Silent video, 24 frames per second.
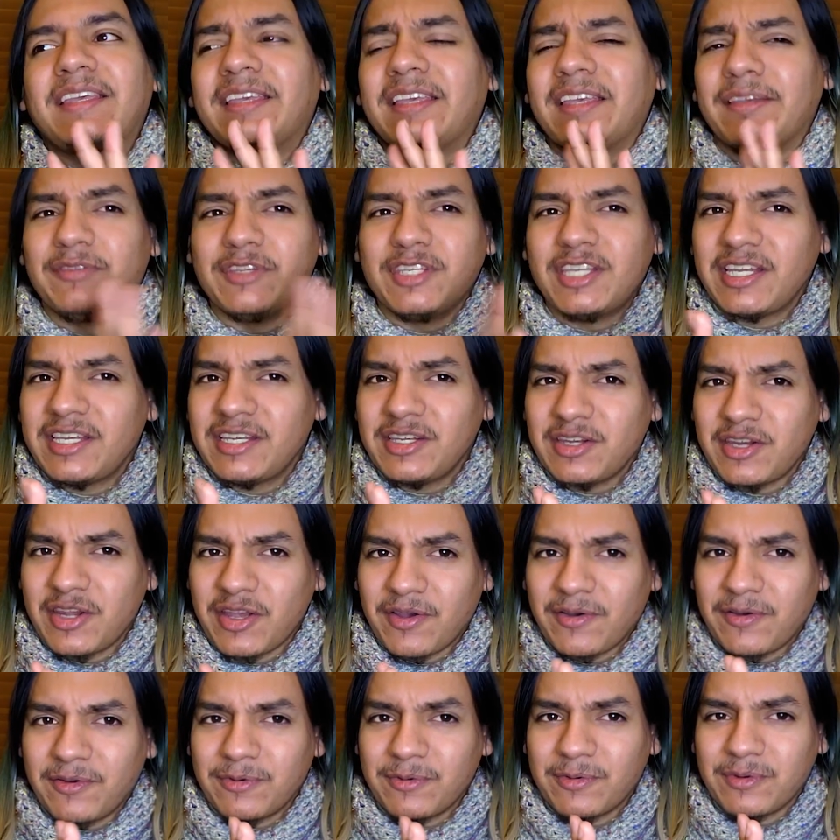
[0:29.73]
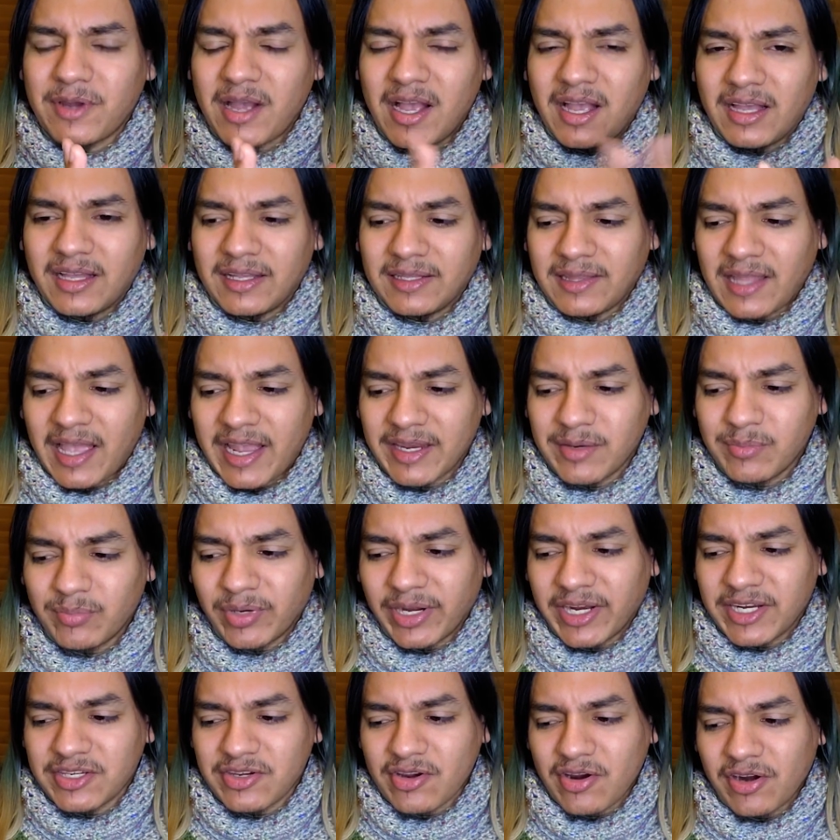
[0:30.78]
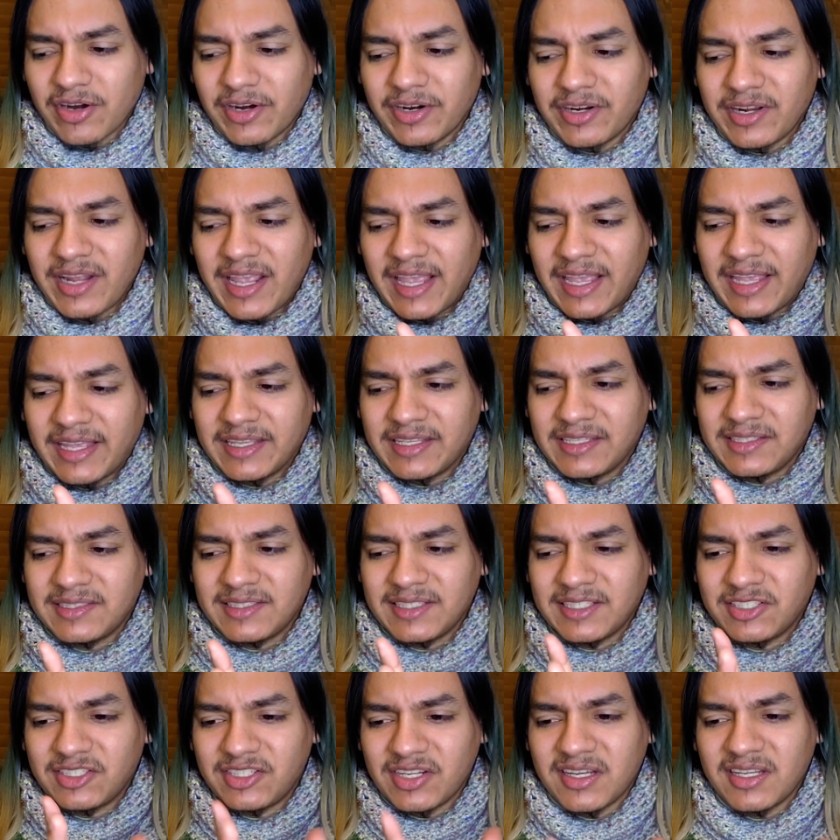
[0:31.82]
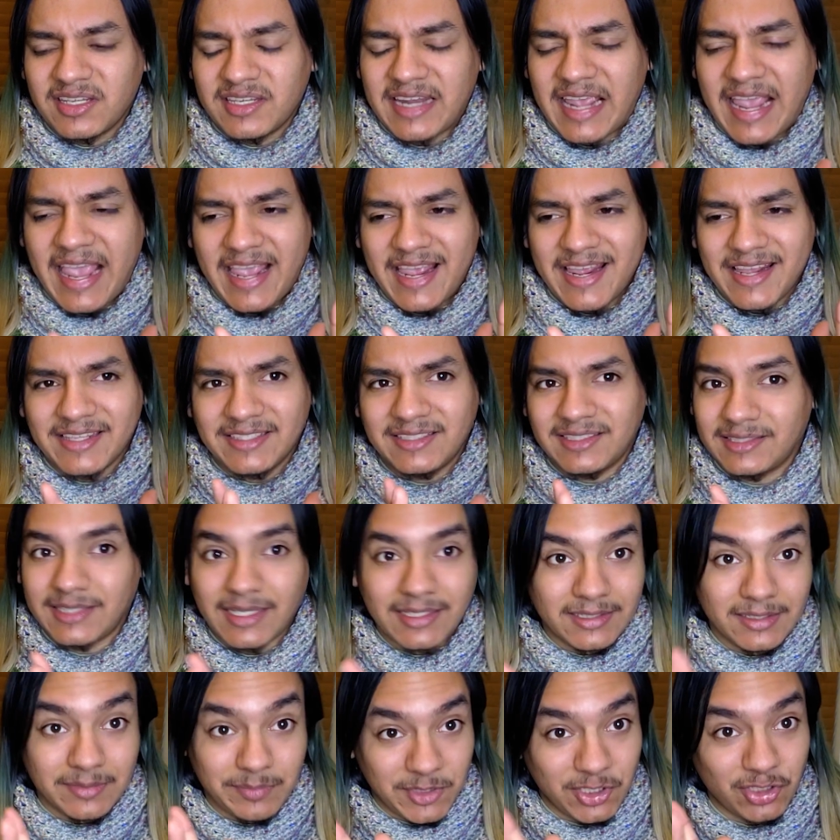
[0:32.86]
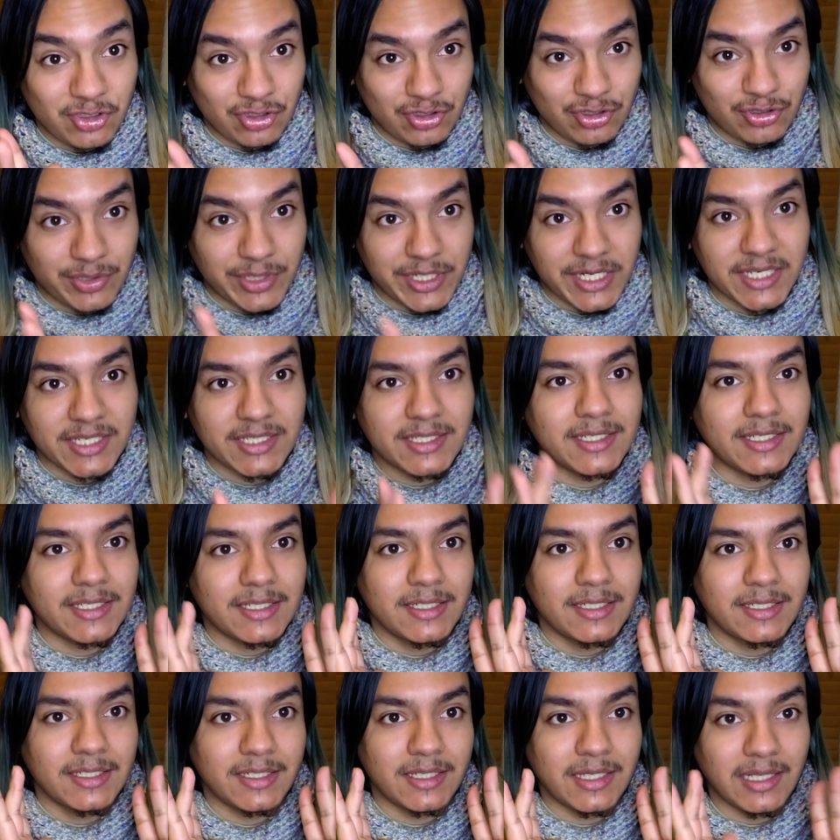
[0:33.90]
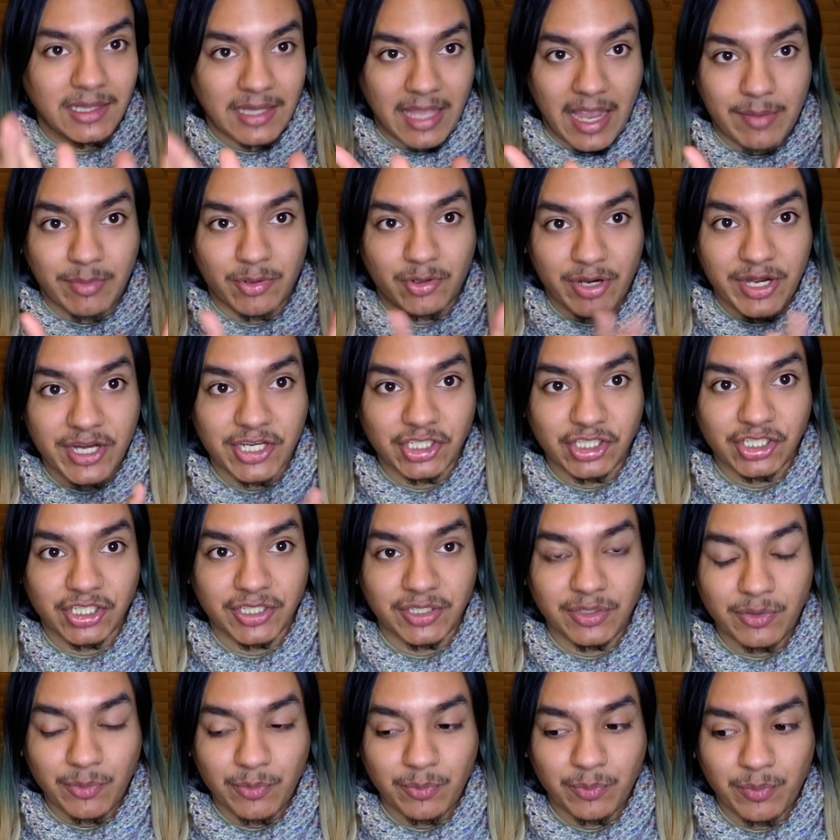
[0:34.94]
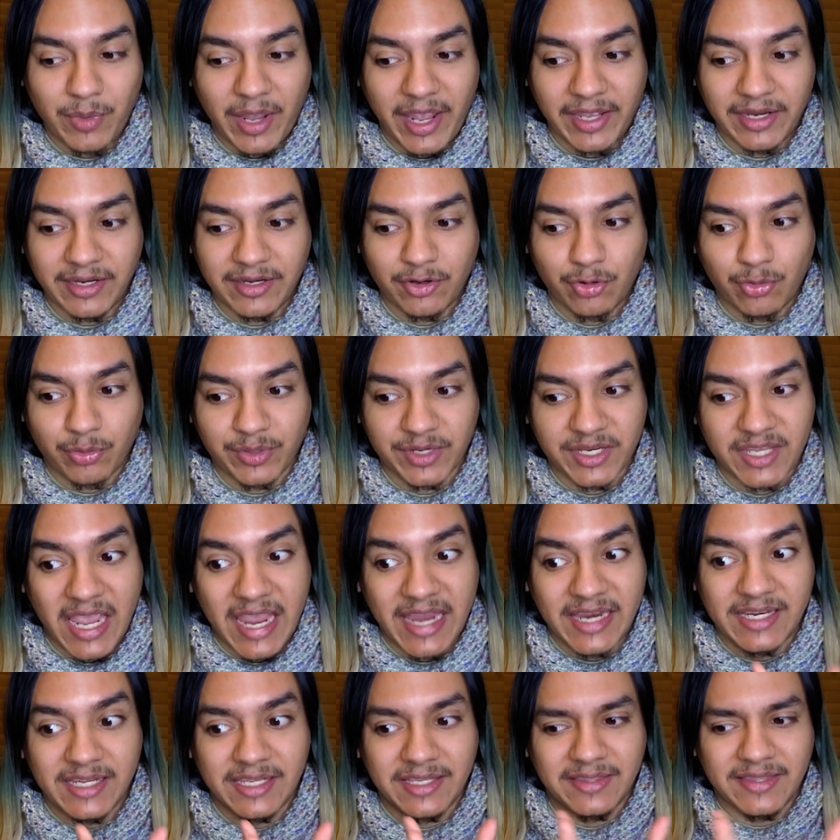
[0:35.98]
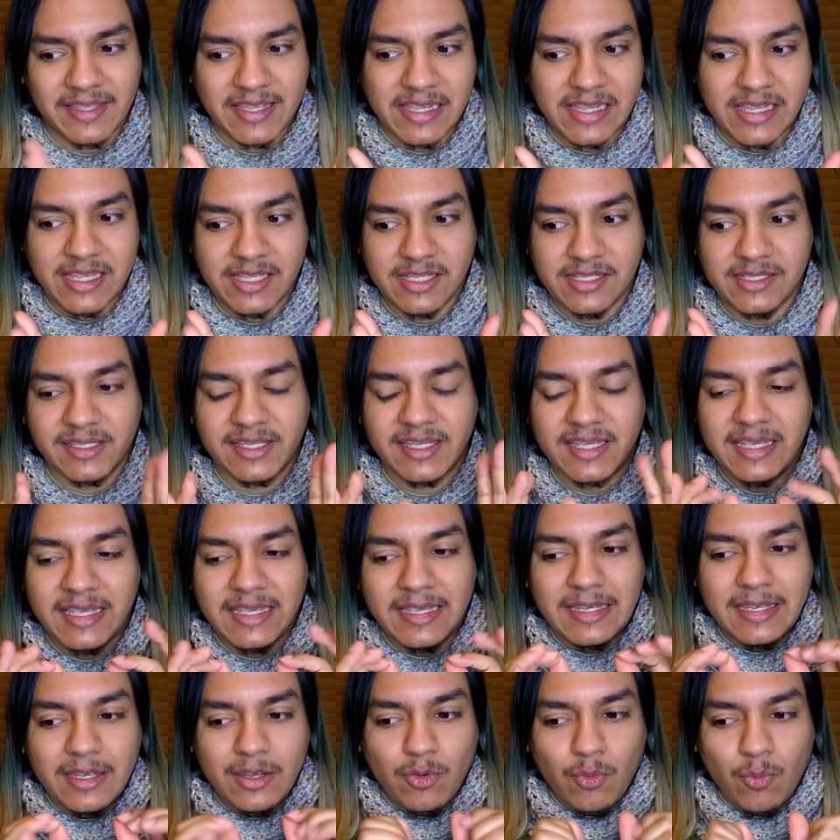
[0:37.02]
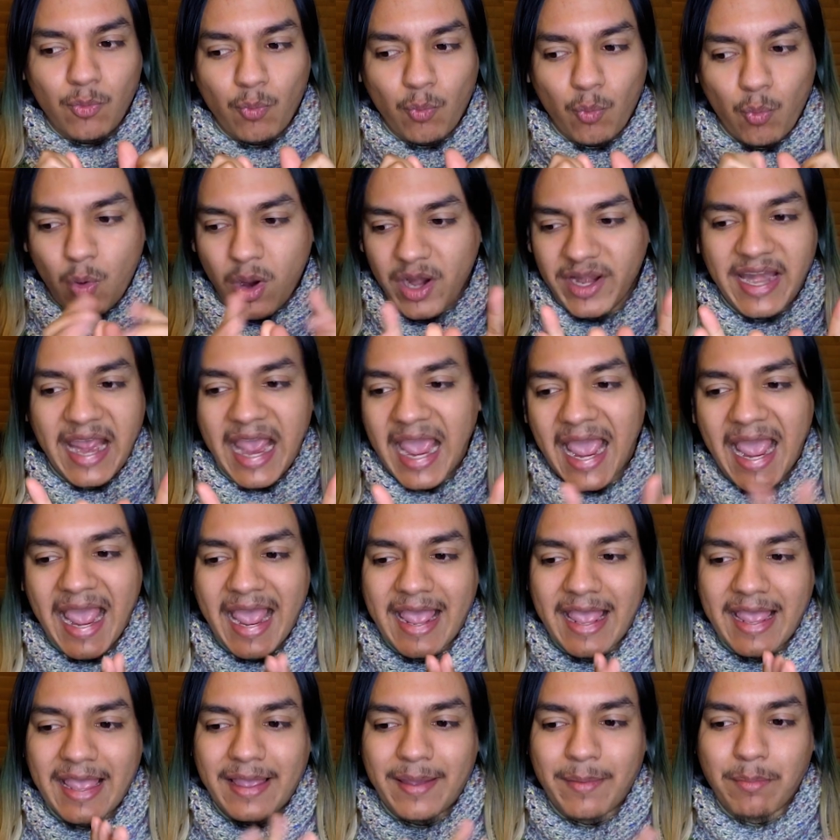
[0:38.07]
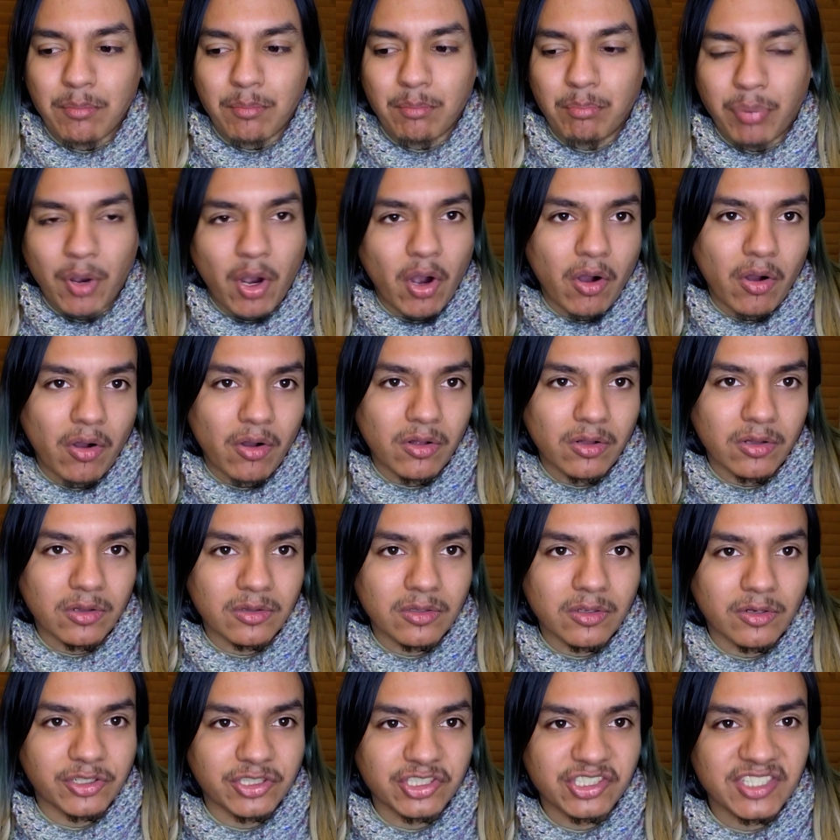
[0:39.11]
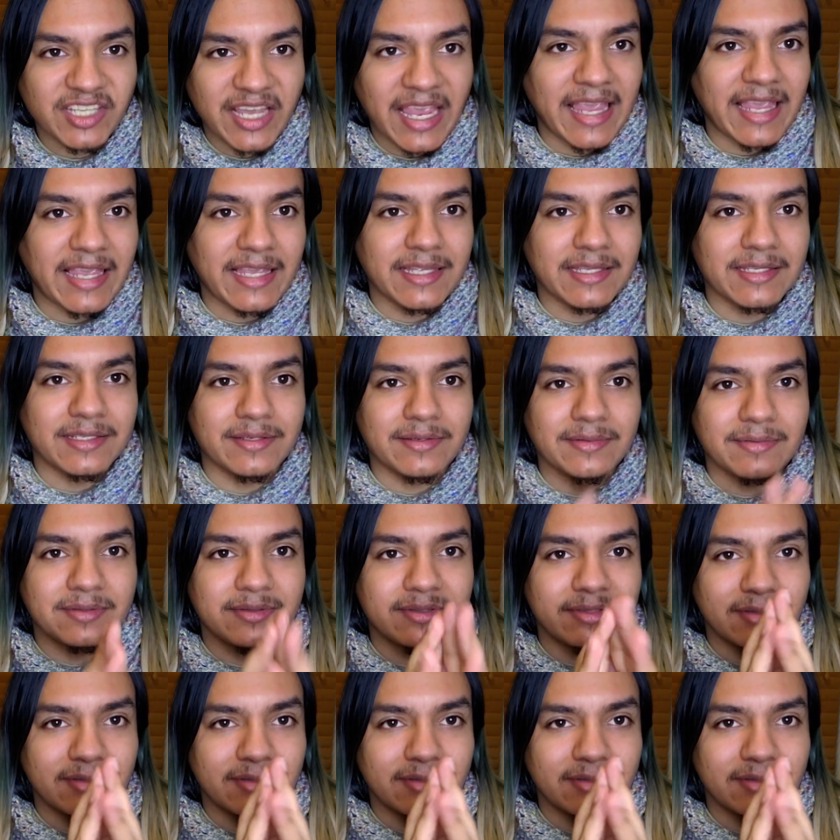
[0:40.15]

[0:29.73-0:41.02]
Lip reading: If you didn't know, Lion Brand Yarn has done a Sesame Street collaboration and created these one hat ball or skein